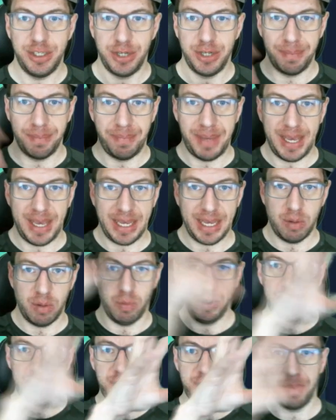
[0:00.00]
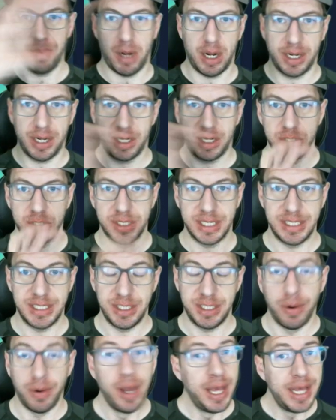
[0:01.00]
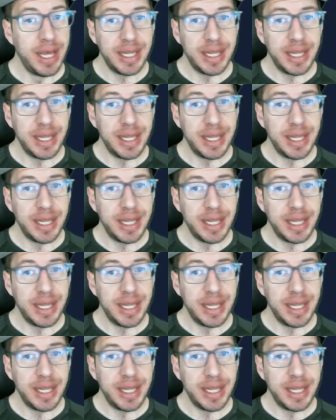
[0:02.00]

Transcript: You can pick which spot it goes into.